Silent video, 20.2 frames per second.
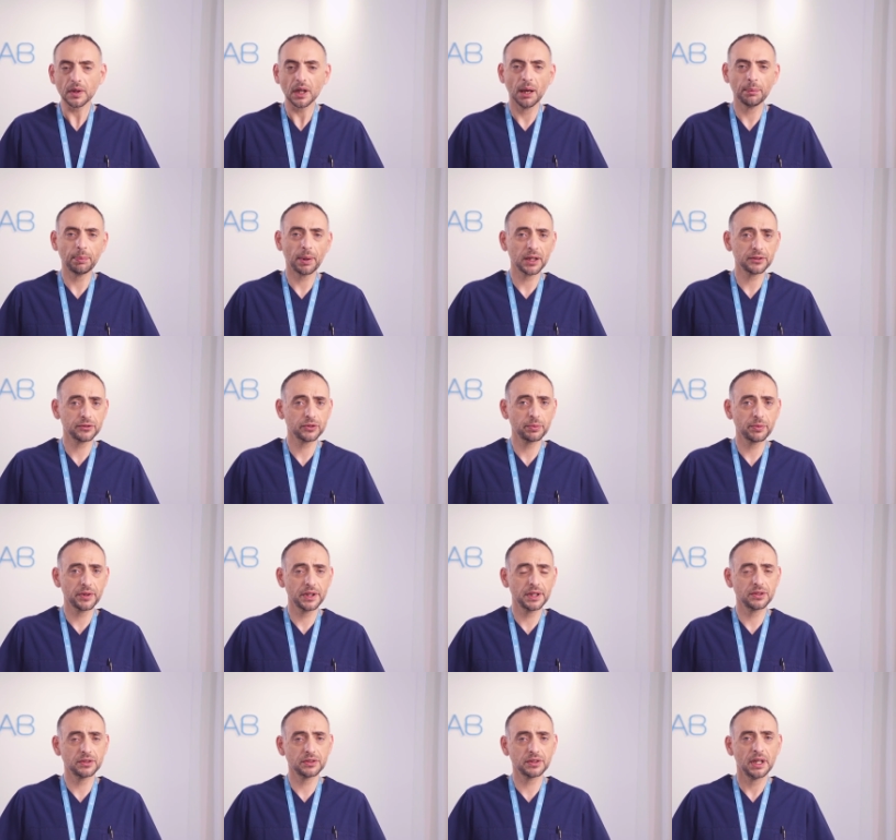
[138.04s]
Apart from
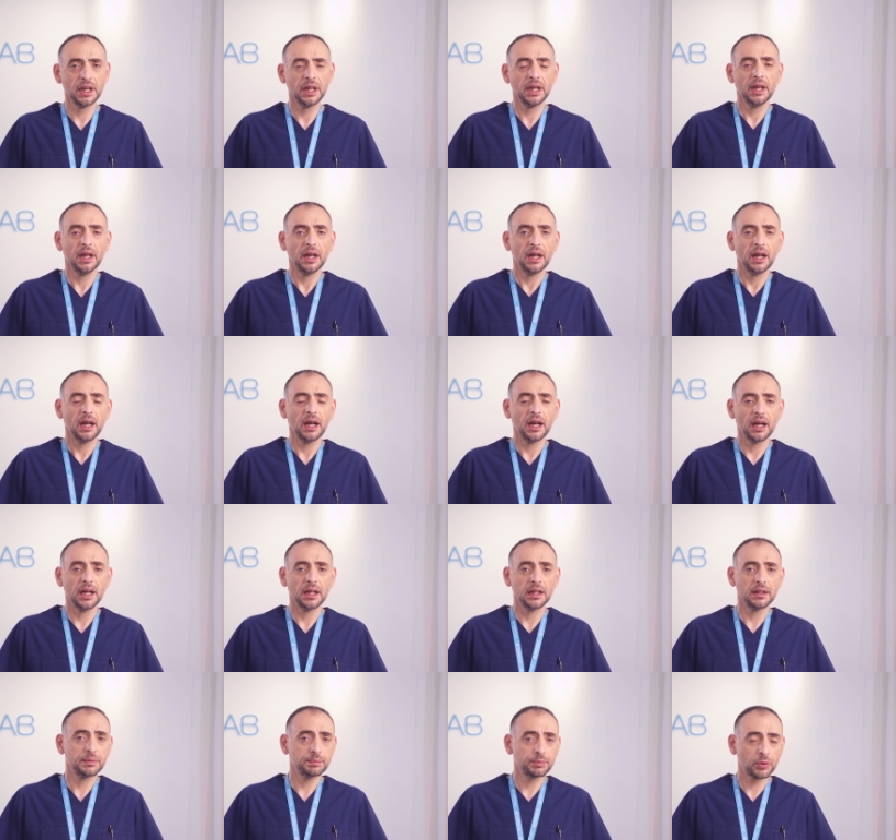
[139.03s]
these,
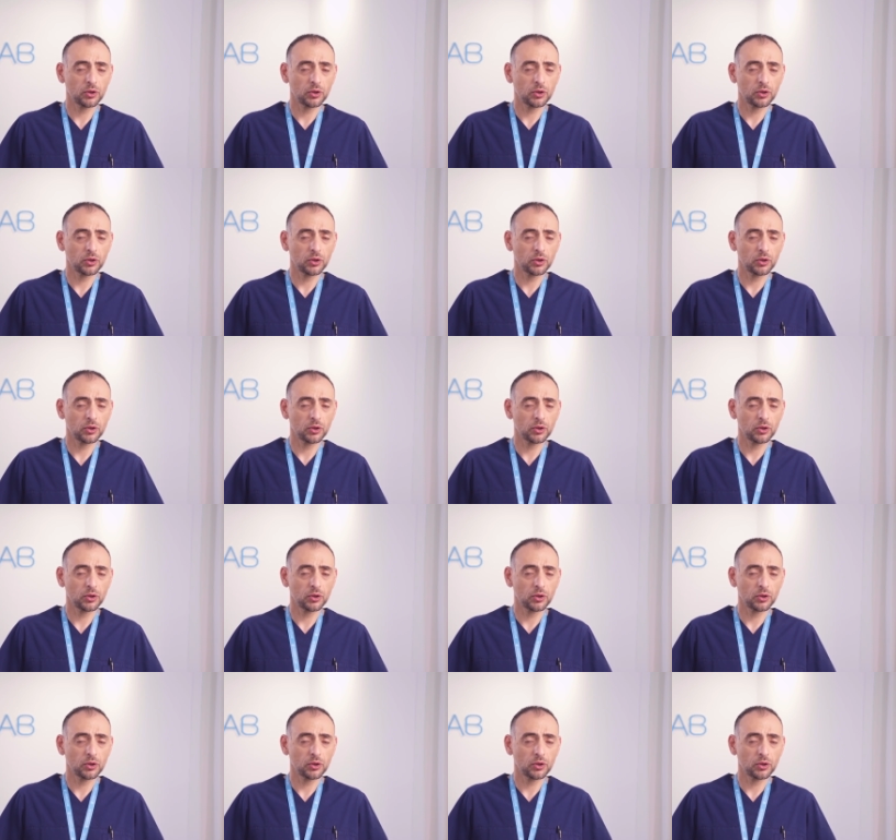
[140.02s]
uh,